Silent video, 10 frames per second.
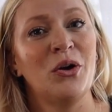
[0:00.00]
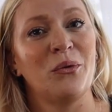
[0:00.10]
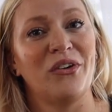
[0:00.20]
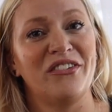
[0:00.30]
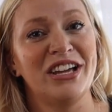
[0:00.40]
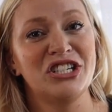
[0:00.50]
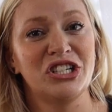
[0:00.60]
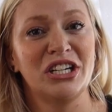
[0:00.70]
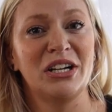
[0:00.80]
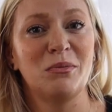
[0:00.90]

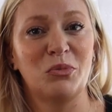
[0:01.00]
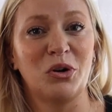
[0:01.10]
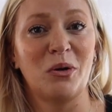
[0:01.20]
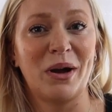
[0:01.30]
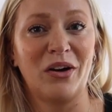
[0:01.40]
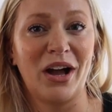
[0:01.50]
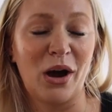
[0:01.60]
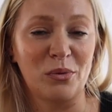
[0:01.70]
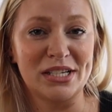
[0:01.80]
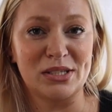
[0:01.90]
renovation, more about
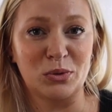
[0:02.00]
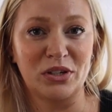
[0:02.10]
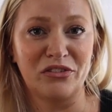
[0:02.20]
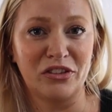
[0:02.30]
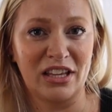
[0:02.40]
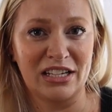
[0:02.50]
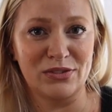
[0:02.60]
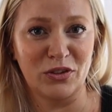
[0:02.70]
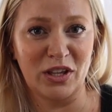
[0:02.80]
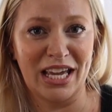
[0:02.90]
how we store different
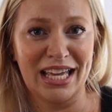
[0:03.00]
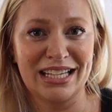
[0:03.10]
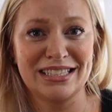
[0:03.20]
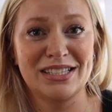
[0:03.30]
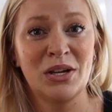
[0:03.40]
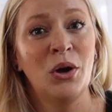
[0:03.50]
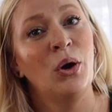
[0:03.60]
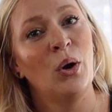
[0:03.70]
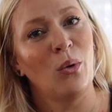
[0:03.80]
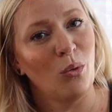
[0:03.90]
things for the kids,
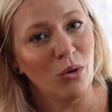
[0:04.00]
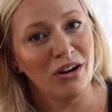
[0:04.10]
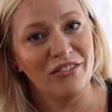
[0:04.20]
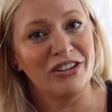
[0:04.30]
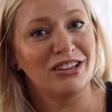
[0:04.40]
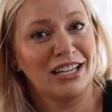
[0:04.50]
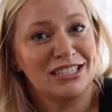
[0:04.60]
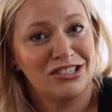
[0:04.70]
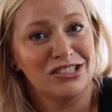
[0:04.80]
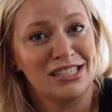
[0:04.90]
or if you'd
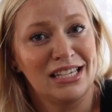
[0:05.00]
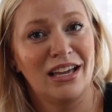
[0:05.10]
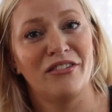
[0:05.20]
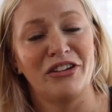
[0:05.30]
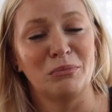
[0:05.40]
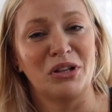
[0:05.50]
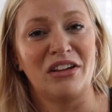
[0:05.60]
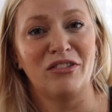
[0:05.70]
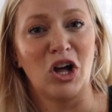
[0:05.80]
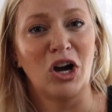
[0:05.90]
like to just see a
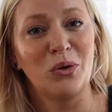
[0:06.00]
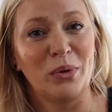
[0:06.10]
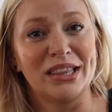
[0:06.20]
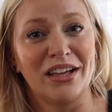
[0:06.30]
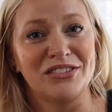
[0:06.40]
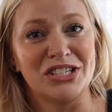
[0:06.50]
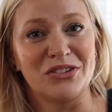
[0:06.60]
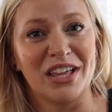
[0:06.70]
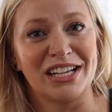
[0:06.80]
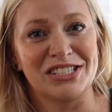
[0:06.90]
family vlog, we'd love to
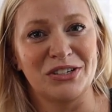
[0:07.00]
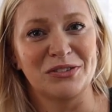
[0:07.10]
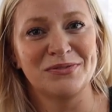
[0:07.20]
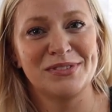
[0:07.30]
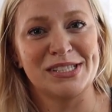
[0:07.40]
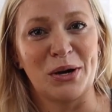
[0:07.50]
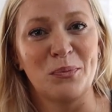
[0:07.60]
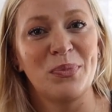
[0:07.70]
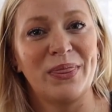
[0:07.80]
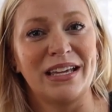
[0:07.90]
do that too.
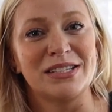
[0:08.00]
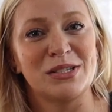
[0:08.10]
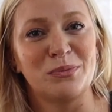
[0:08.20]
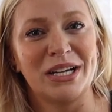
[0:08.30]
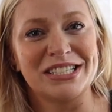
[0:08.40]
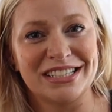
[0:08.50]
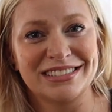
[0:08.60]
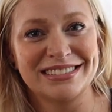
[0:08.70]
So thanks so much.